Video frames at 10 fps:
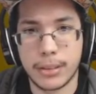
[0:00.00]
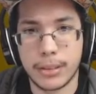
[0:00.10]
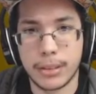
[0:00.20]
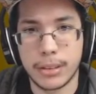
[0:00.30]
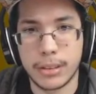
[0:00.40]

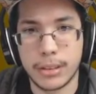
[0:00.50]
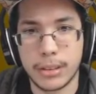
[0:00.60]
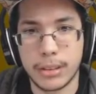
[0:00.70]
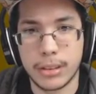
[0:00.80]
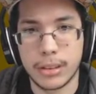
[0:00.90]

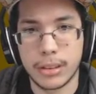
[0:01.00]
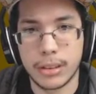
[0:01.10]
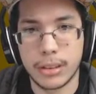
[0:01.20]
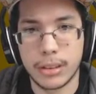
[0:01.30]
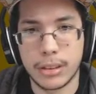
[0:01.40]

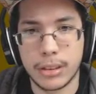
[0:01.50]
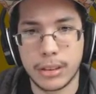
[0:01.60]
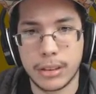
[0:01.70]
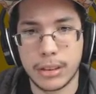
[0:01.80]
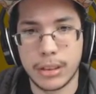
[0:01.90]

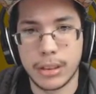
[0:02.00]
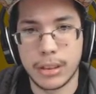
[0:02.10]
Nothing is said.